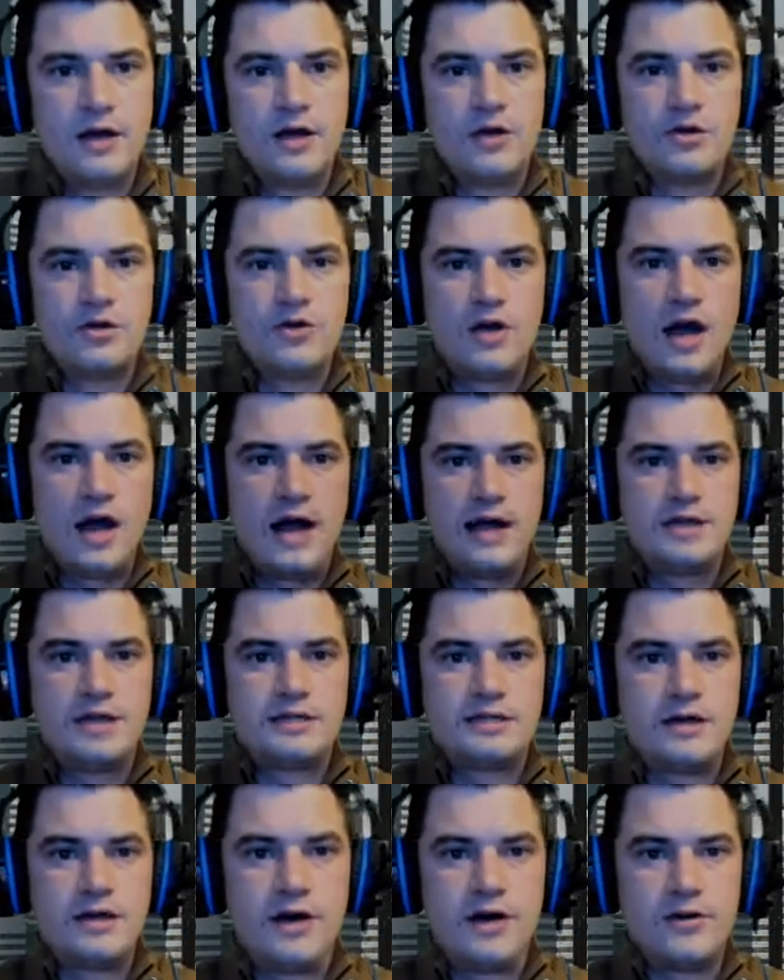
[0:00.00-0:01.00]
you
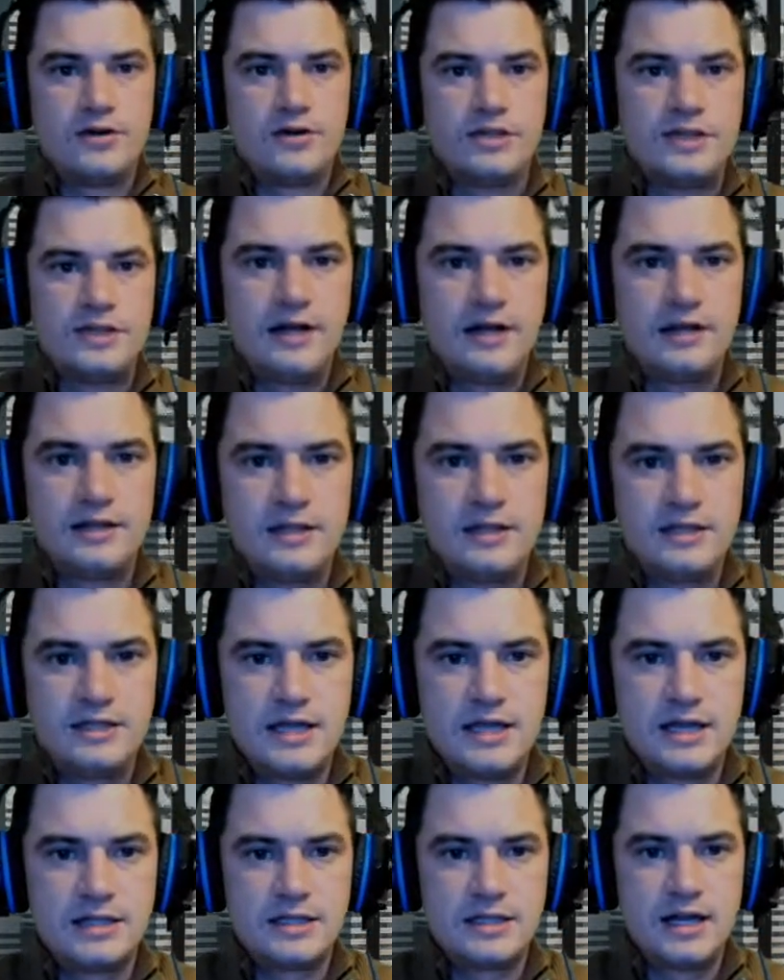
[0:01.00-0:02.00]
guys understand that these
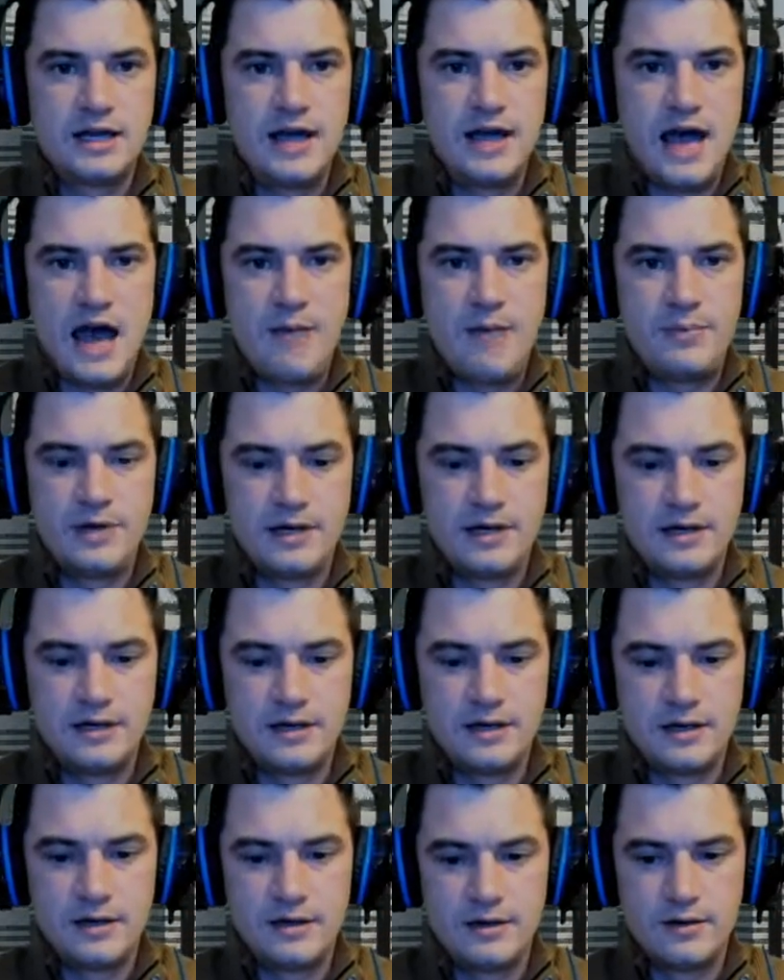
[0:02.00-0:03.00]
things can
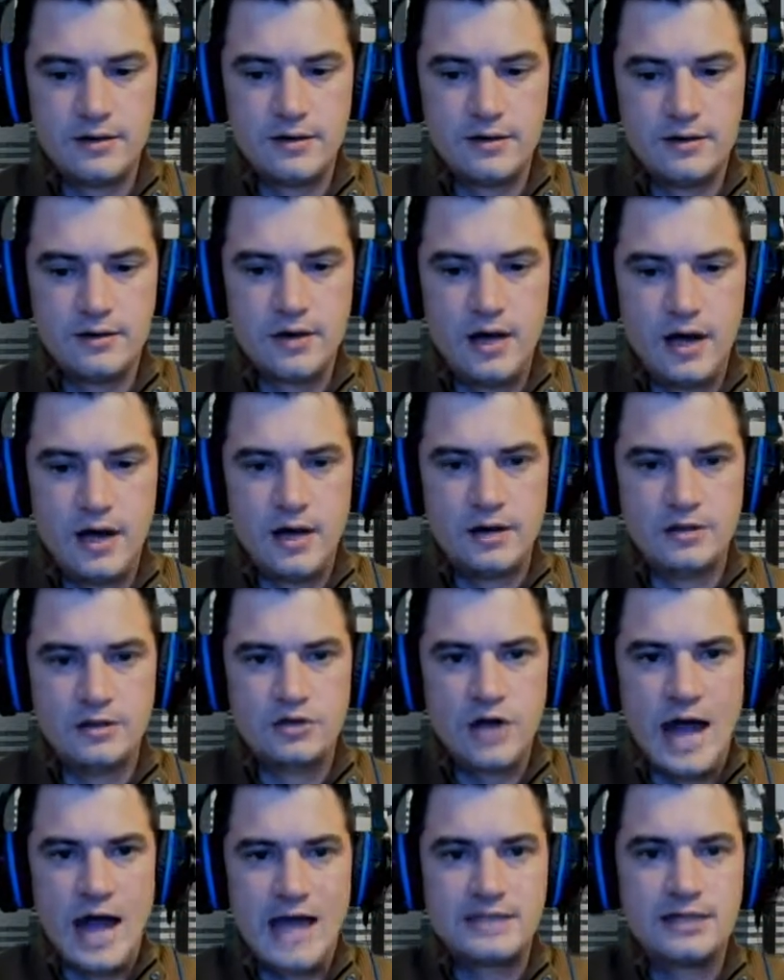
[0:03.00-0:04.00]
happen
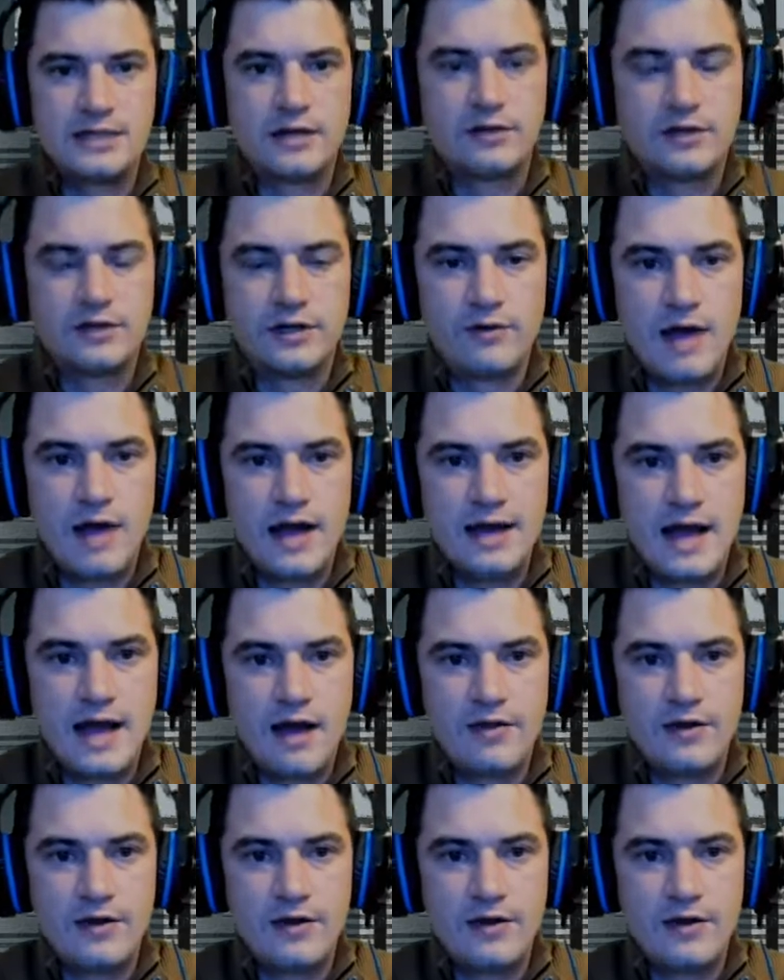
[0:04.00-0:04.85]
drastically right now.